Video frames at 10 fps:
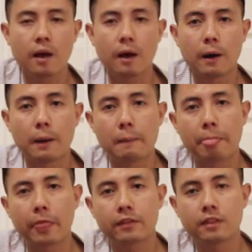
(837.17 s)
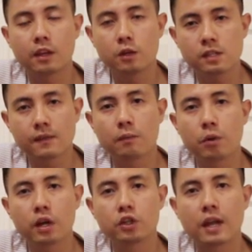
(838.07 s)
the use of a
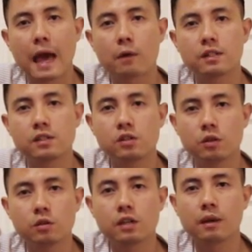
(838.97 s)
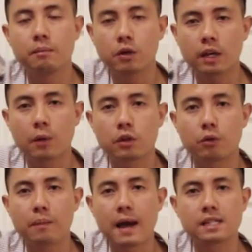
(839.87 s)
bridge and how it's used to communicate with
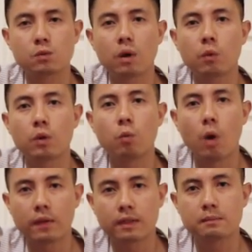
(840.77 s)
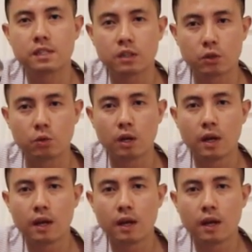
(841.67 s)
our pets and what we want them to do.